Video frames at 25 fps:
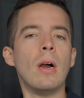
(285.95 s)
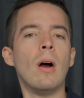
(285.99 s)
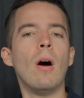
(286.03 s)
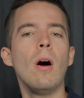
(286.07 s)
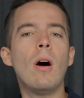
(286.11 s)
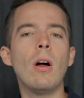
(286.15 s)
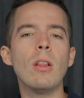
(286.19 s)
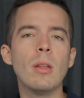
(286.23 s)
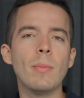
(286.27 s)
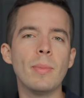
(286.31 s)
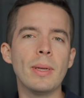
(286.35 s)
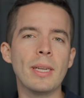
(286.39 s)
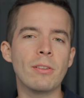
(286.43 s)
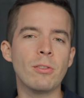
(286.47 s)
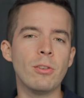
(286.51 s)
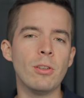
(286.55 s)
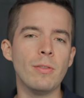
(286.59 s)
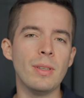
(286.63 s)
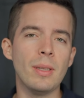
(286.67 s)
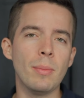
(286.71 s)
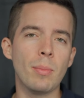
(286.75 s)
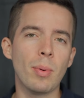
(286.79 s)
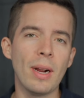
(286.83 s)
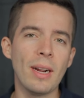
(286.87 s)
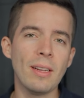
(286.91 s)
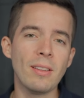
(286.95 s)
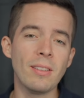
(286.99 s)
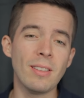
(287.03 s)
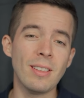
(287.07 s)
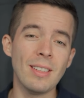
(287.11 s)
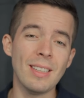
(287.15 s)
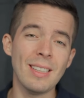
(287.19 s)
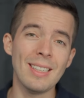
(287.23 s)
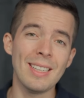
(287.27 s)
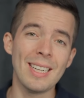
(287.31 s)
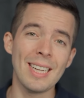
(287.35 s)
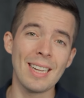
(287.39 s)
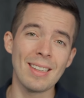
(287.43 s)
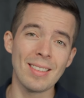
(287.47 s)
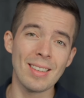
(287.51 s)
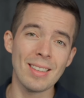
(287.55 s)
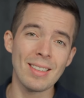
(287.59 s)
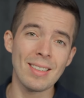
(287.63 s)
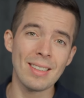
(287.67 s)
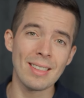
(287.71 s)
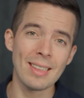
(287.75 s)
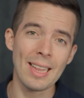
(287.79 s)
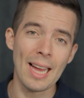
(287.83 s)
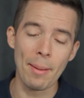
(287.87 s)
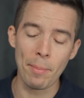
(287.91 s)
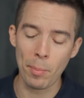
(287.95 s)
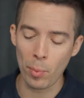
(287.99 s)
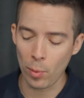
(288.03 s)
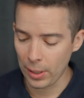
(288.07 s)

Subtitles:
all the big sous vide brands didn't exist at that